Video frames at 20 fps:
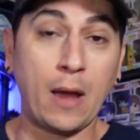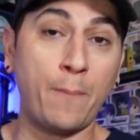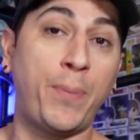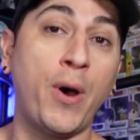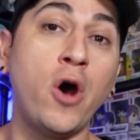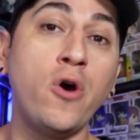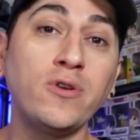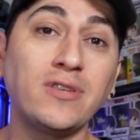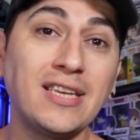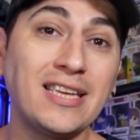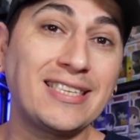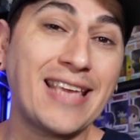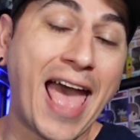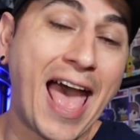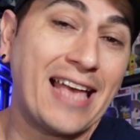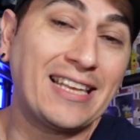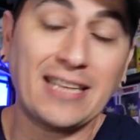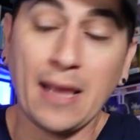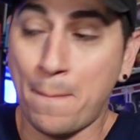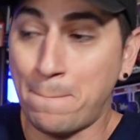poses
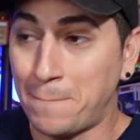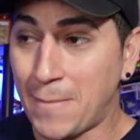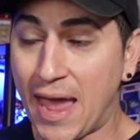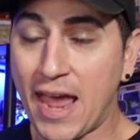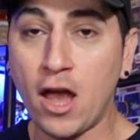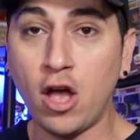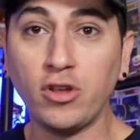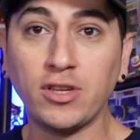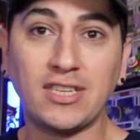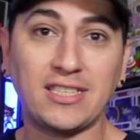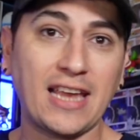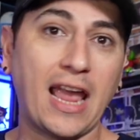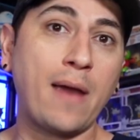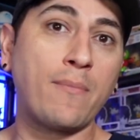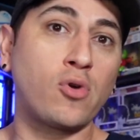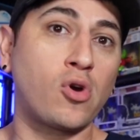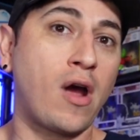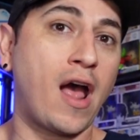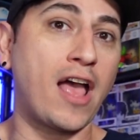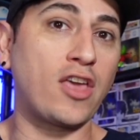as a male
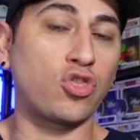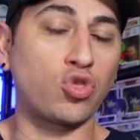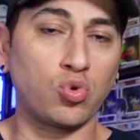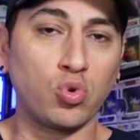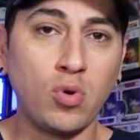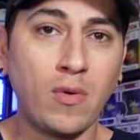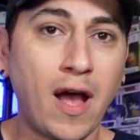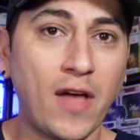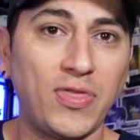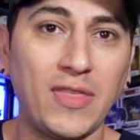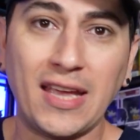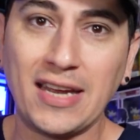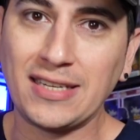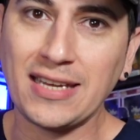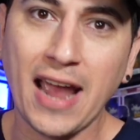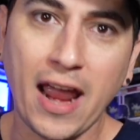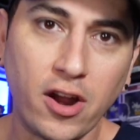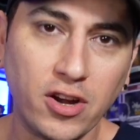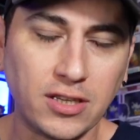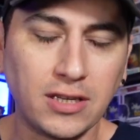samurai throughout the
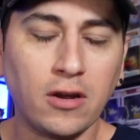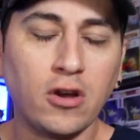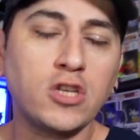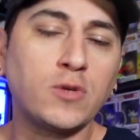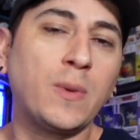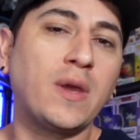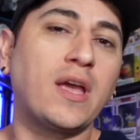entire series